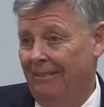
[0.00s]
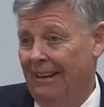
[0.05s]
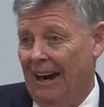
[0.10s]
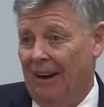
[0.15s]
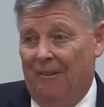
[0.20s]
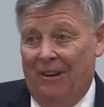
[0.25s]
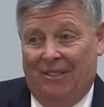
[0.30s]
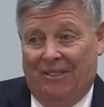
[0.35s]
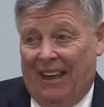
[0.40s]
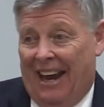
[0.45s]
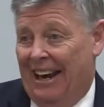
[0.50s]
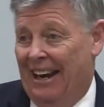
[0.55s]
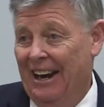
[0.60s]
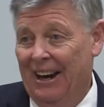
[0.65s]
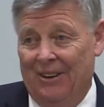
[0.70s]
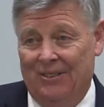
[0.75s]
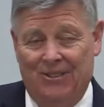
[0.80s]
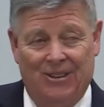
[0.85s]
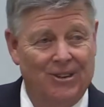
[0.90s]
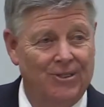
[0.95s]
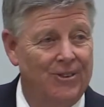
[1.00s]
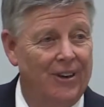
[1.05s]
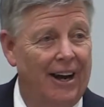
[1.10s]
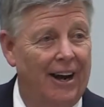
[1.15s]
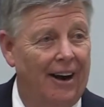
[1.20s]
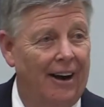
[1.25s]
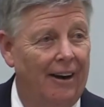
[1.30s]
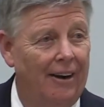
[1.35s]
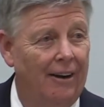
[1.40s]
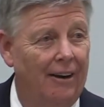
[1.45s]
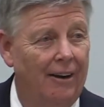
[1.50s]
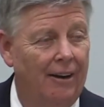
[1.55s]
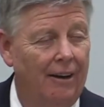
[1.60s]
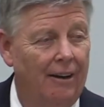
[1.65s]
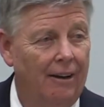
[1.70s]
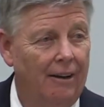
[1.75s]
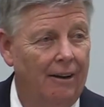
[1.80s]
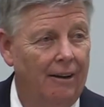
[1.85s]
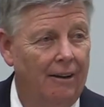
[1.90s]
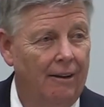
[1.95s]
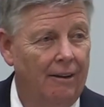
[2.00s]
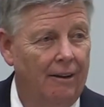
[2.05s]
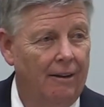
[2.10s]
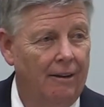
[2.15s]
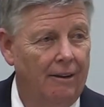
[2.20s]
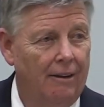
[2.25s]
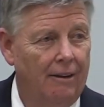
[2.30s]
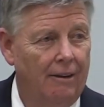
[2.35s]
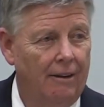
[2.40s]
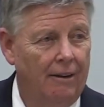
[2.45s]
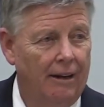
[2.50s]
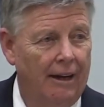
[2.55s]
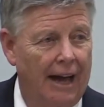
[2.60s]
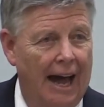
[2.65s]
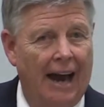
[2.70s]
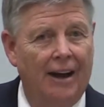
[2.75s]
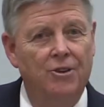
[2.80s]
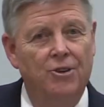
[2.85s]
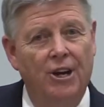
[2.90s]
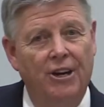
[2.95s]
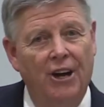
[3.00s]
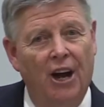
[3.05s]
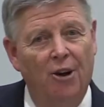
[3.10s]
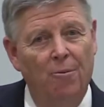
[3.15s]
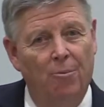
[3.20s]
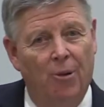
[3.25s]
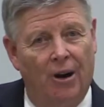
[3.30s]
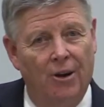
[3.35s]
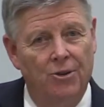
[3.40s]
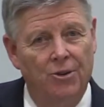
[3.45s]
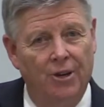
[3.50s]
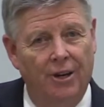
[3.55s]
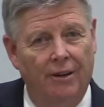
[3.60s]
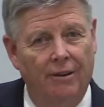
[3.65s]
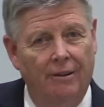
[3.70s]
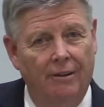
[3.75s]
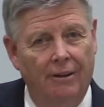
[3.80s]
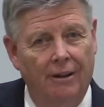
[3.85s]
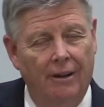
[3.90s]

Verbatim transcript: Everything else is there. How does a young person